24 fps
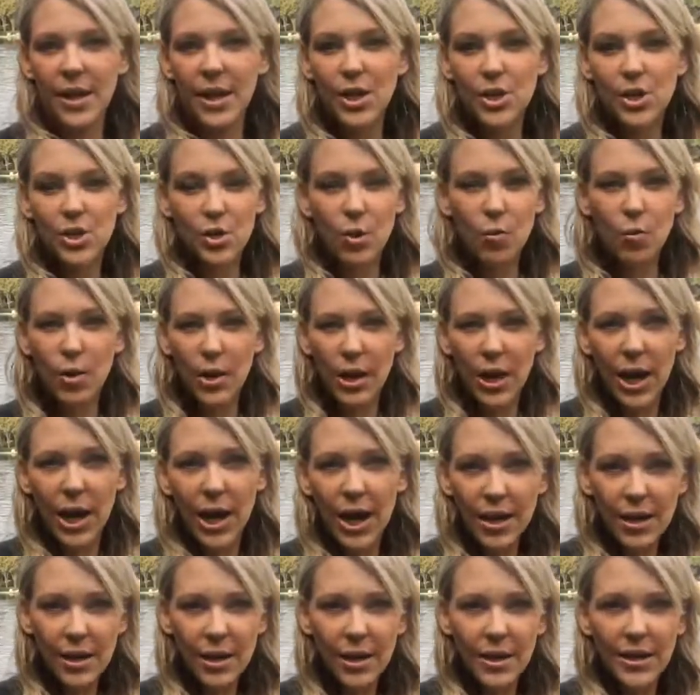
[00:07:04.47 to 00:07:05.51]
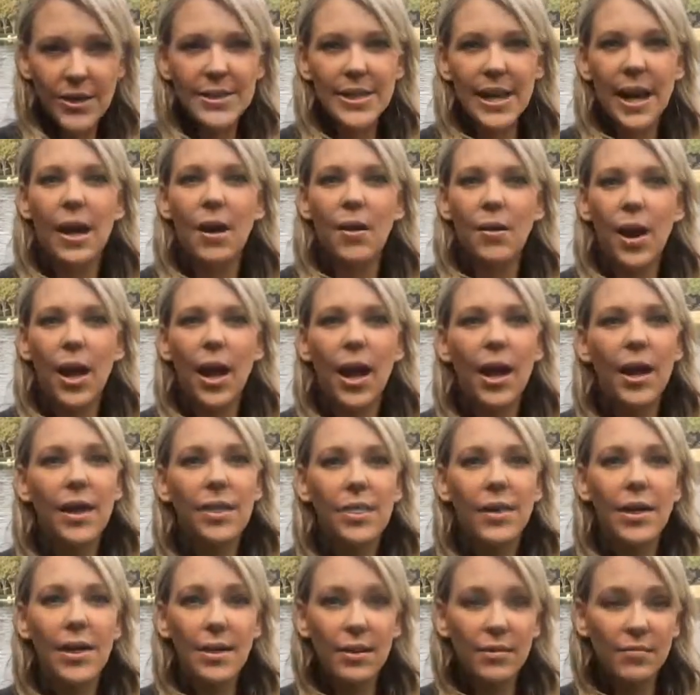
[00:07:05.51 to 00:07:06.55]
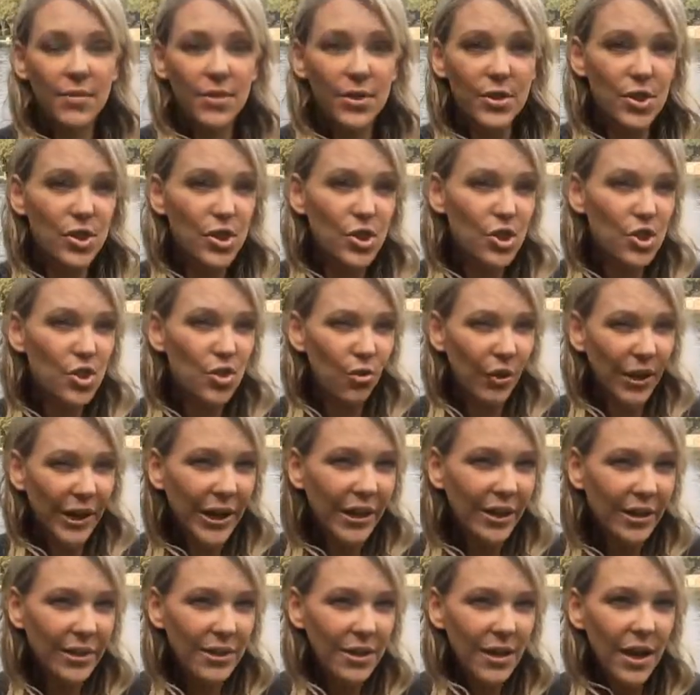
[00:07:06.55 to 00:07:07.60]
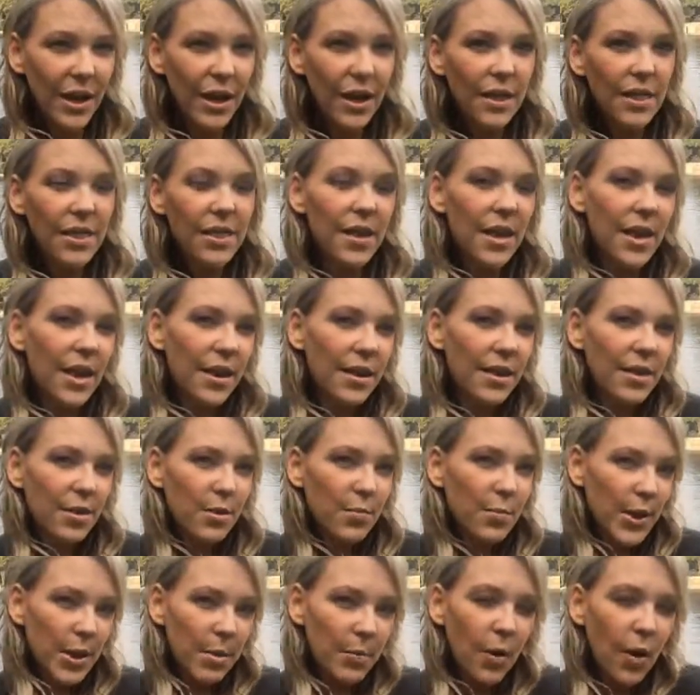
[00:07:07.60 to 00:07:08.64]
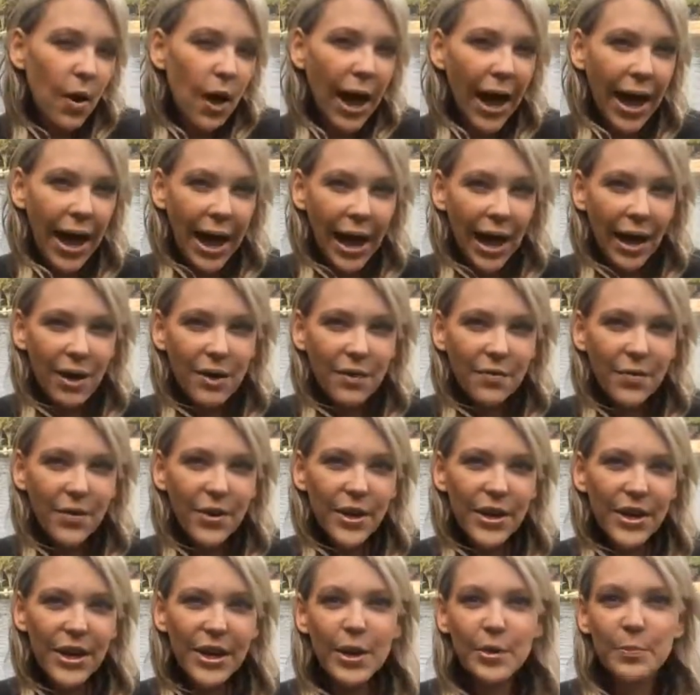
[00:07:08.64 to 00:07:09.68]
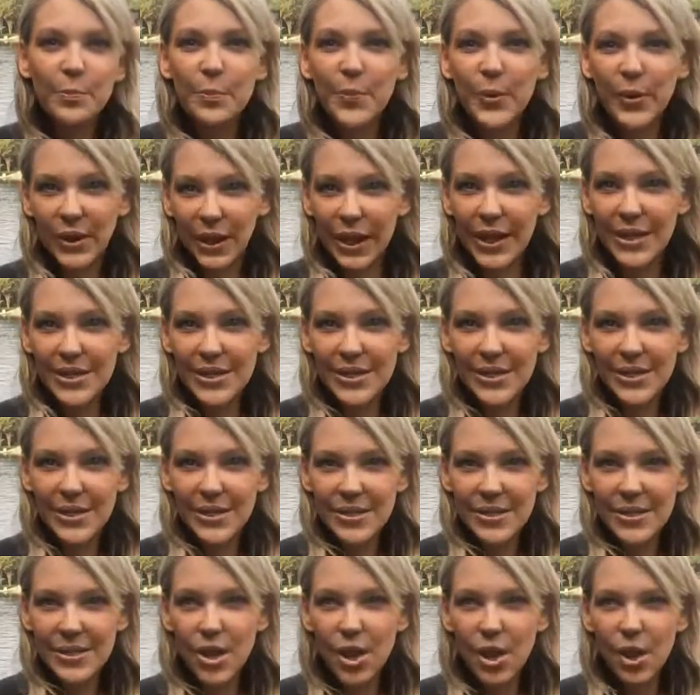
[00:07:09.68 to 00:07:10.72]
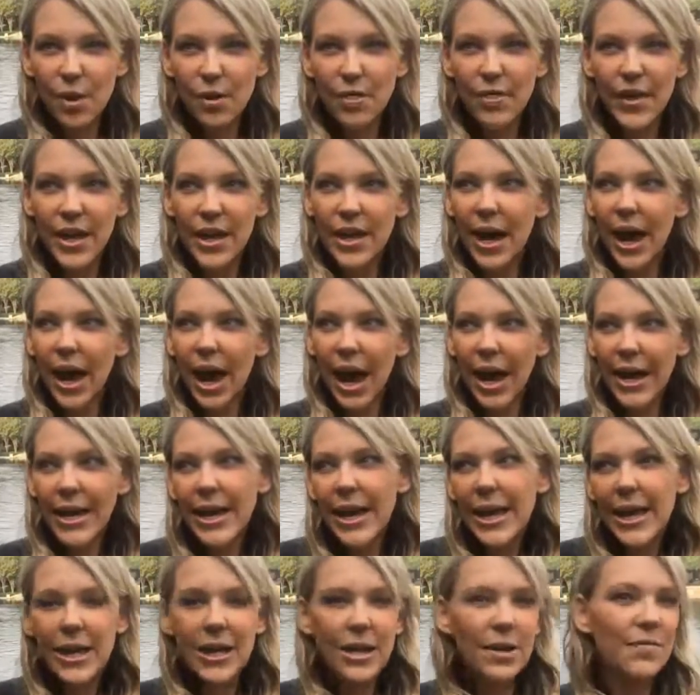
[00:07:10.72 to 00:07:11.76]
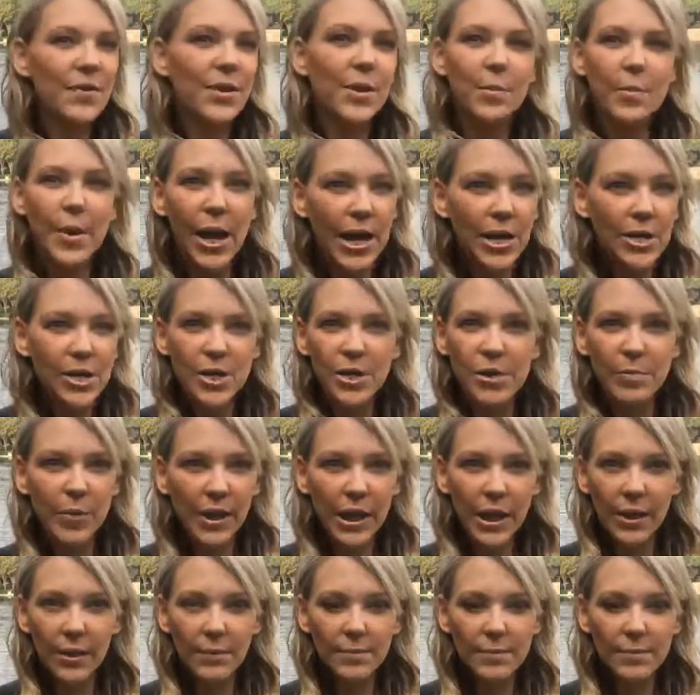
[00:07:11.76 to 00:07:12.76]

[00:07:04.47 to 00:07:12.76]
So when I get down, I think of the strength that other people have in places that I can't even imagine being.